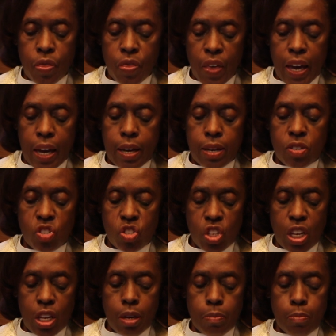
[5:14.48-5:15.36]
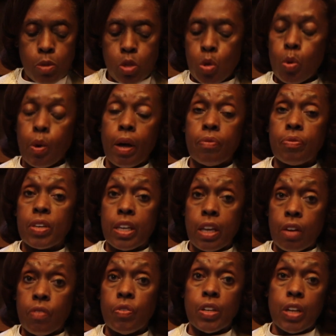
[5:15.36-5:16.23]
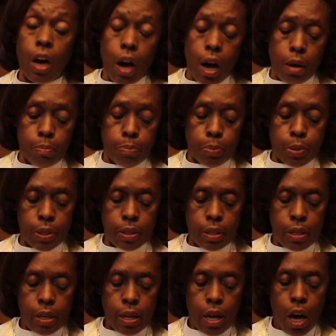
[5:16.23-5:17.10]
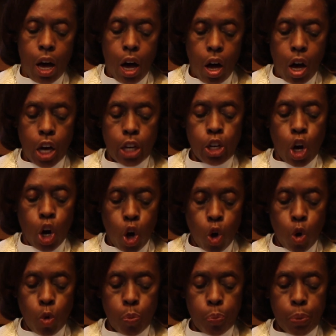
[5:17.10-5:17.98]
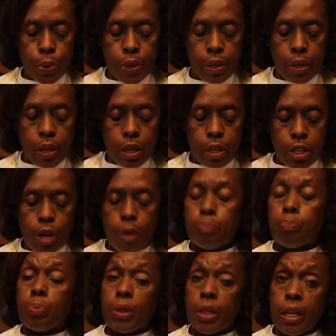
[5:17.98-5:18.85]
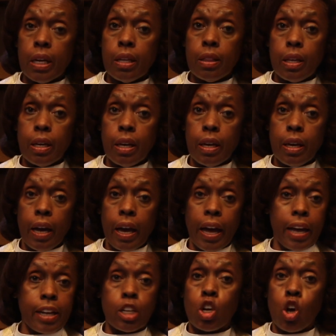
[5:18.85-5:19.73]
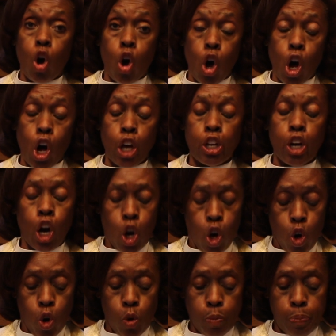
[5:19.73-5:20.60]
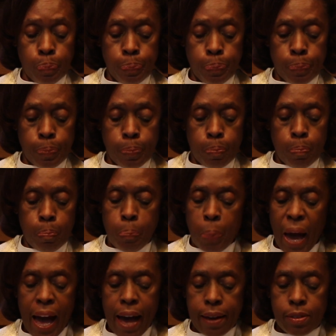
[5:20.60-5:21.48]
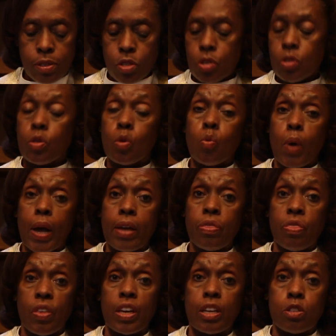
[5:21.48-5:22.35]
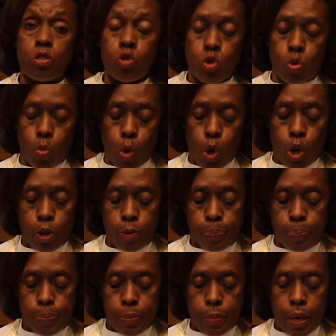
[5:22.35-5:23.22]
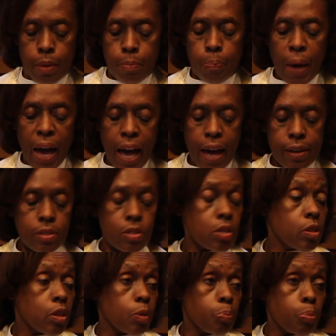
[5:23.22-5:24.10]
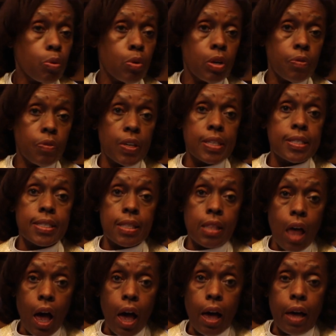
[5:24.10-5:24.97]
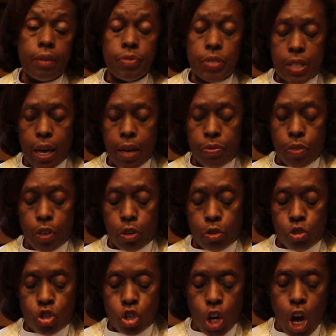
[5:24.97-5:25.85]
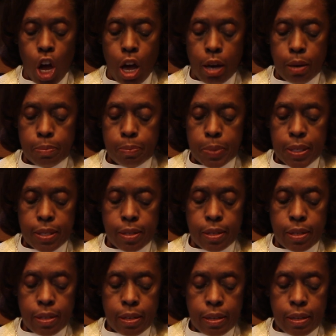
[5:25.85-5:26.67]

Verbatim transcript: they seem to have given up on hope completely and gone home back to the way things were, back to their previous lives and their jobs.